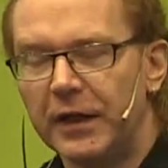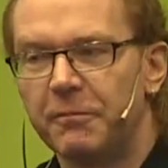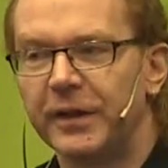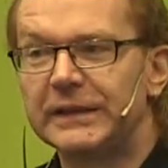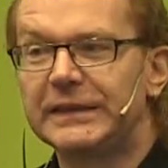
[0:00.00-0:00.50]

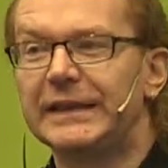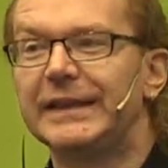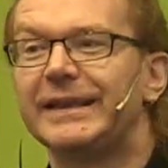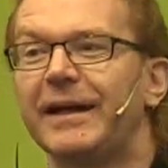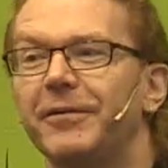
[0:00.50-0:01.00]
But
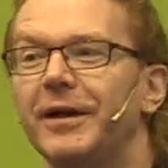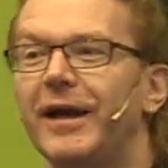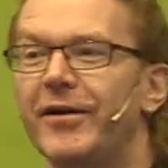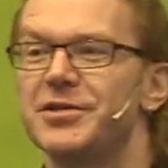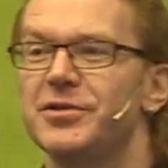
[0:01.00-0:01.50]
that one
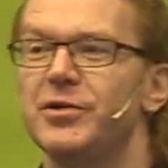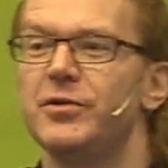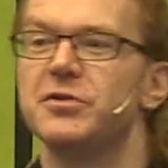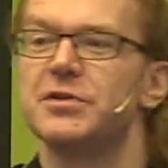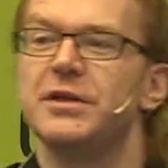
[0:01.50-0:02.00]
allows you to
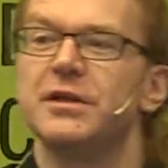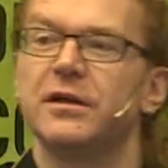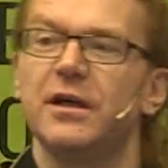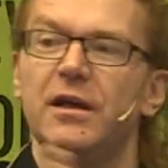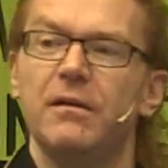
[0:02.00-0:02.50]
use the
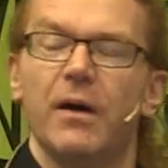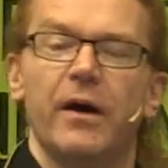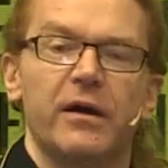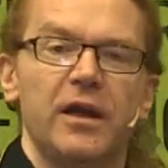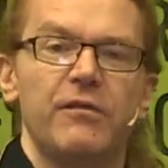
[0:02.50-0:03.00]

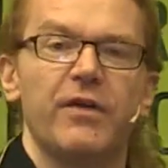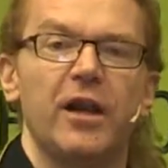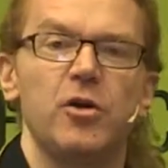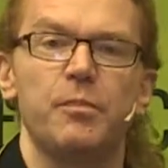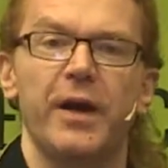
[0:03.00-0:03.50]
key
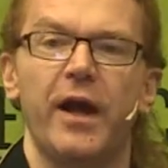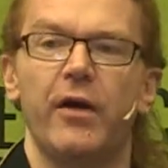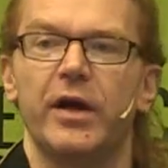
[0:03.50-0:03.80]
value pair,